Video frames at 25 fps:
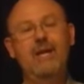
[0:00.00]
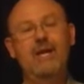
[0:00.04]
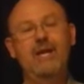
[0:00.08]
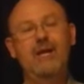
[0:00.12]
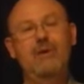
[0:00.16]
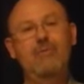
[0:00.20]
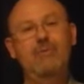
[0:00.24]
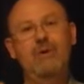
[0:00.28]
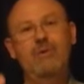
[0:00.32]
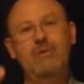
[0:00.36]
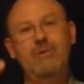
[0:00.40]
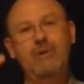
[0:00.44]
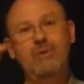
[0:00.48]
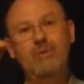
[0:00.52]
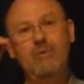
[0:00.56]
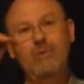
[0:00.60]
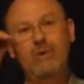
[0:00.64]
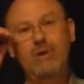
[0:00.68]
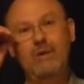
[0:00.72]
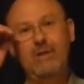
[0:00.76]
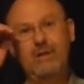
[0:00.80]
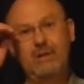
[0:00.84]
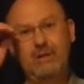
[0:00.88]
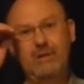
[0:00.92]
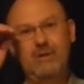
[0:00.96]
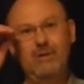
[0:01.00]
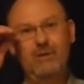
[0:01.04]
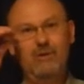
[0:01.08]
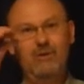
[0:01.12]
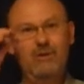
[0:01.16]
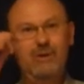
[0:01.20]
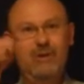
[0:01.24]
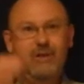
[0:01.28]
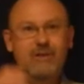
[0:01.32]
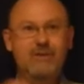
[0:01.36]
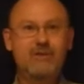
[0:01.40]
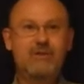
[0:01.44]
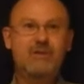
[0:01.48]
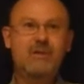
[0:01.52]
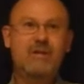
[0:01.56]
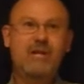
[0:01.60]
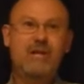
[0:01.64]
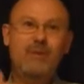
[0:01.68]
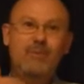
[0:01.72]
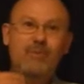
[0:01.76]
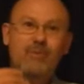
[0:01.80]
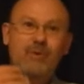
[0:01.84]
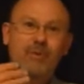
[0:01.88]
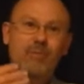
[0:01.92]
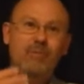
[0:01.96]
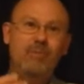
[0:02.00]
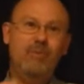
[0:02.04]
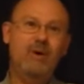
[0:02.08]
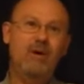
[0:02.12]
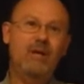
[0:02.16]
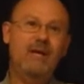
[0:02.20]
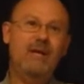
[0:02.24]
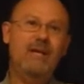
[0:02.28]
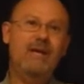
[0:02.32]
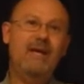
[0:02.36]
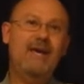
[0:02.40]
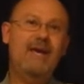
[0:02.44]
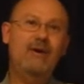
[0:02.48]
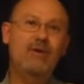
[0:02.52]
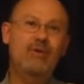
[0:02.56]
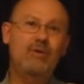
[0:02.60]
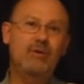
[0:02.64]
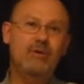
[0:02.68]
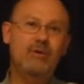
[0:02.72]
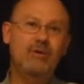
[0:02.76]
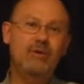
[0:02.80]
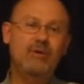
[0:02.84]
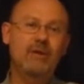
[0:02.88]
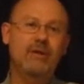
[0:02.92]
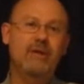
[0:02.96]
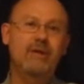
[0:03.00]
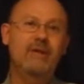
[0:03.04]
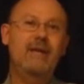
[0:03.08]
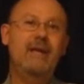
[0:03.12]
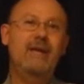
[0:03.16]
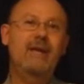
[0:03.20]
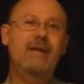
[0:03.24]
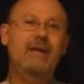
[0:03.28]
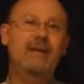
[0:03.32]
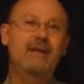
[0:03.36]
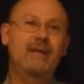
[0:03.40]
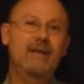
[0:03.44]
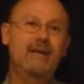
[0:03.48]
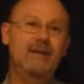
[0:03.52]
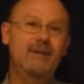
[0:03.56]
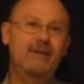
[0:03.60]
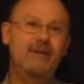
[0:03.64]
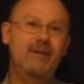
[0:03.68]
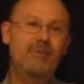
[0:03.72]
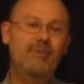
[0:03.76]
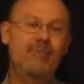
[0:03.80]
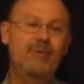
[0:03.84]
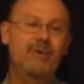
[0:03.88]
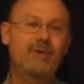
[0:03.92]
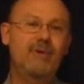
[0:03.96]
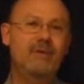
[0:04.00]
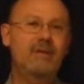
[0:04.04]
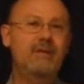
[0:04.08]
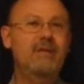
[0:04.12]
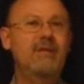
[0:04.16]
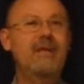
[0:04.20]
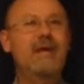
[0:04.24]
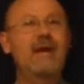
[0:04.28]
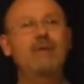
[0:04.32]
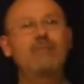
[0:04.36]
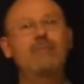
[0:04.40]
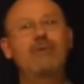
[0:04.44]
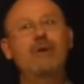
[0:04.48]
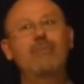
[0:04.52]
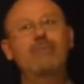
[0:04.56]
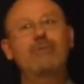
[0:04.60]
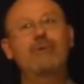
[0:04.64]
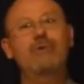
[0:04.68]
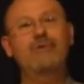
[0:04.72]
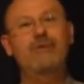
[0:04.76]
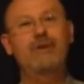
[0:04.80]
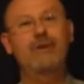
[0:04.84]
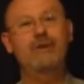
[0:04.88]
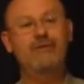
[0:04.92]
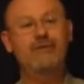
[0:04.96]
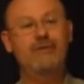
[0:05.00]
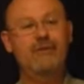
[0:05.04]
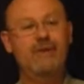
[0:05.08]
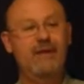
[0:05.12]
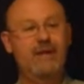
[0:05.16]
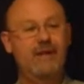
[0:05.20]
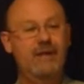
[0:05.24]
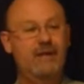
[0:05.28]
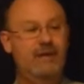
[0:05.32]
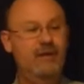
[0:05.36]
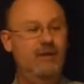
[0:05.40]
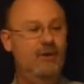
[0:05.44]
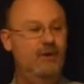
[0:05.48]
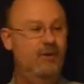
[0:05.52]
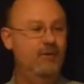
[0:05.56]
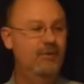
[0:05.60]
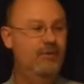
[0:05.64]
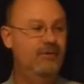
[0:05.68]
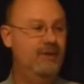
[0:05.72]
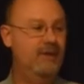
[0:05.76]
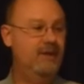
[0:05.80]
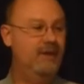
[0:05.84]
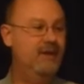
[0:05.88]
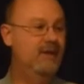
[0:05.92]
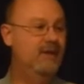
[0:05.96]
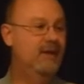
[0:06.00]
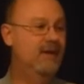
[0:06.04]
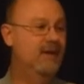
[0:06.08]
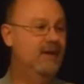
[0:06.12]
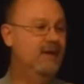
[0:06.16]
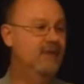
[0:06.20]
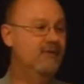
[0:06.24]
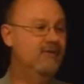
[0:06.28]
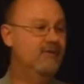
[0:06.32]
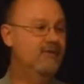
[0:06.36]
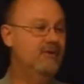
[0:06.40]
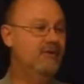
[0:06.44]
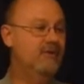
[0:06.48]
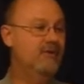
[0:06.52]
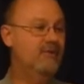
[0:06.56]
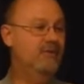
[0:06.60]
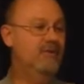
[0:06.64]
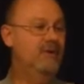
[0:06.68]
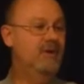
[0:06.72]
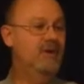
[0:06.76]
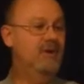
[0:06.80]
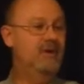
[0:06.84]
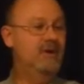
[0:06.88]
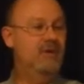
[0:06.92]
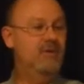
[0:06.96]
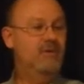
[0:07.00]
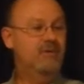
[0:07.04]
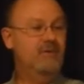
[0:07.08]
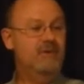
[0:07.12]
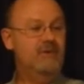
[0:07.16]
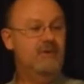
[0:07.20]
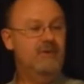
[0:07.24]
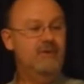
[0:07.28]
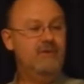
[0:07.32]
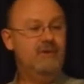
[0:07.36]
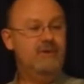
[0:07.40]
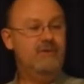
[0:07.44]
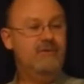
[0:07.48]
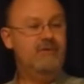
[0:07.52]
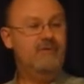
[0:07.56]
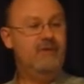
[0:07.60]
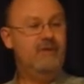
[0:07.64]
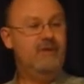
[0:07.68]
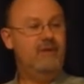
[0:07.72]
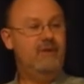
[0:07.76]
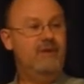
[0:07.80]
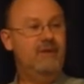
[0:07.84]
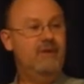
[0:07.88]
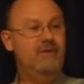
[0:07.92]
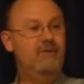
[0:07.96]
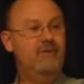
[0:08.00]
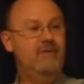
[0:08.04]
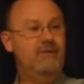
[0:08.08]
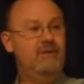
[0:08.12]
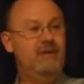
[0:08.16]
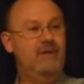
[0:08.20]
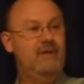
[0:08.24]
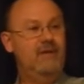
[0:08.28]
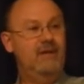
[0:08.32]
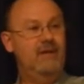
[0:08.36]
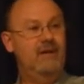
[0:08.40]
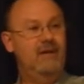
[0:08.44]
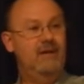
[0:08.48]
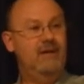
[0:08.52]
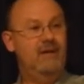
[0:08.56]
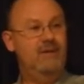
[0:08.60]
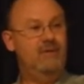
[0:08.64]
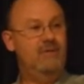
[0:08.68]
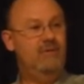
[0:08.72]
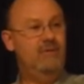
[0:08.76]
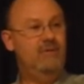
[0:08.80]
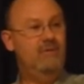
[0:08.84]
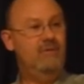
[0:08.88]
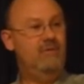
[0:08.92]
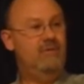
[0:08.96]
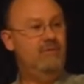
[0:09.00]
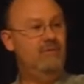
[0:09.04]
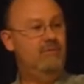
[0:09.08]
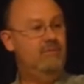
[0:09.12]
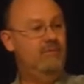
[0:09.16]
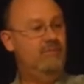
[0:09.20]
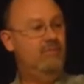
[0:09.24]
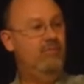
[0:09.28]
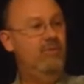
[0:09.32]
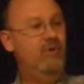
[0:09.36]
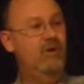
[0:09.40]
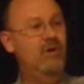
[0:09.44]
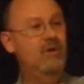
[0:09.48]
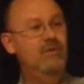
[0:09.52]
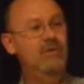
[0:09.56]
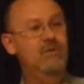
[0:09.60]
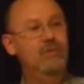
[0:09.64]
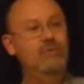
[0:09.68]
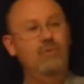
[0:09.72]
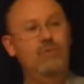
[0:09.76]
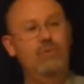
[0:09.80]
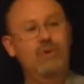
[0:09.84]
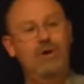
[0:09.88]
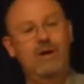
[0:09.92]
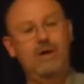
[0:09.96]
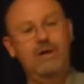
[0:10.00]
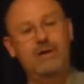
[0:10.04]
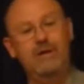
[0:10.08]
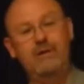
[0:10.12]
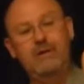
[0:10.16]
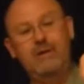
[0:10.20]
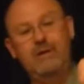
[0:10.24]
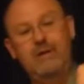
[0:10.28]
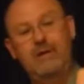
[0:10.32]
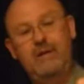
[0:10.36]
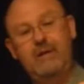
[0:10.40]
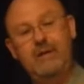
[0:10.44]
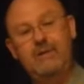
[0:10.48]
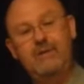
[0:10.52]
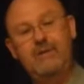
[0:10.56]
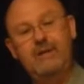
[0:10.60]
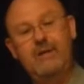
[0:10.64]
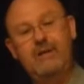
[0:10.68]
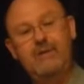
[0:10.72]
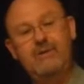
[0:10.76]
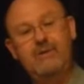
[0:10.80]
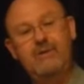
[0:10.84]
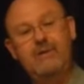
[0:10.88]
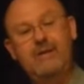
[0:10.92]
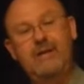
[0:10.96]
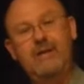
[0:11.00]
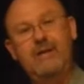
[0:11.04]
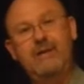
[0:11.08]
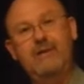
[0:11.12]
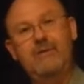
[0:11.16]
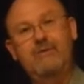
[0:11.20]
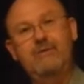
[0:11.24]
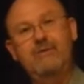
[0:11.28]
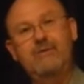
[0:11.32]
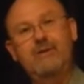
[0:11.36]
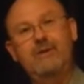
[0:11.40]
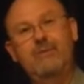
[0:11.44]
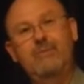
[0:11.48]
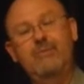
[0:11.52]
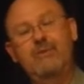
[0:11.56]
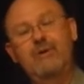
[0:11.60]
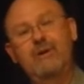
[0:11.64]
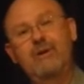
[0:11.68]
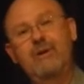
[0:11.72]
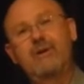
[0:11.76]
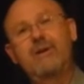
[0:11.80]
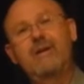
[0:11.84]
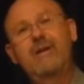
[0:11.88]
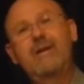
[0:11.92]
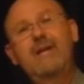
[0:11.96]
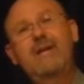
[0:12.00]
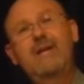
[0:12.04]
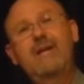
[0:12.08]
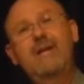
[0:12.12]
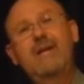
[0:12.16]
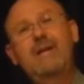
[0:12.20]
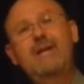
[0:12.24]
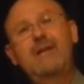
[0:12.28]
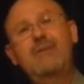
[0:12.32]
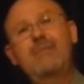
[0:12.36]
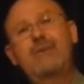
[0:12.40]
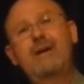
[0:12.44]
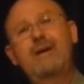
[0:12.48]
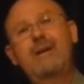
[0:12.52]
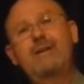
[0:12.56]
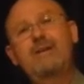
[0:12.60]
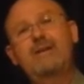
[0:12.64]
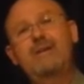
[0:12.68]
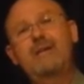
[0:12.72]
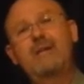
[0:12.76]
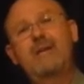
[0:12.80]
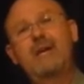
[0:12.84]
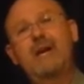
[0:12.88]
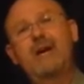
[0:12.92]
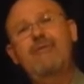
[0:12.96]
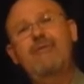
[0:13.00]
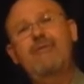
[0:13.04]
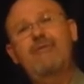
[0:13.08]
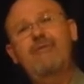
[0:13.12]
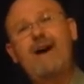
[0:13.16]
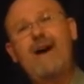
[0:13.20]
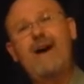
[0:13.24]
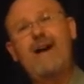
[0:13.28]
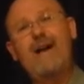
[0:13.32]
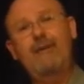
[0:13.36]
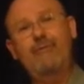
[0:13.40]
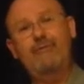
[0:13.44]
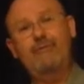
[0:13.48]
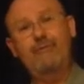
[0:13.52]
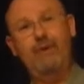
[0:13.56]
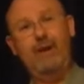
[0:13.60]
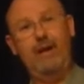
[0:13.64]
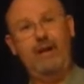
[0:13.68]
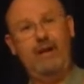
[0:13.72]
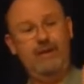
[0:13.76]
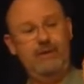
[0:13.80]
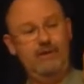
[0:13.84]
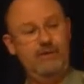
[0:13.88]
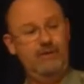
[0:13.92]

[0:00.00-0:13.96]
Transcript: And what we want to do is keep our body alkaline, and typically that represents staying healthy. So you can see here the bottled water, it tests down here somewhere in about the 5 range.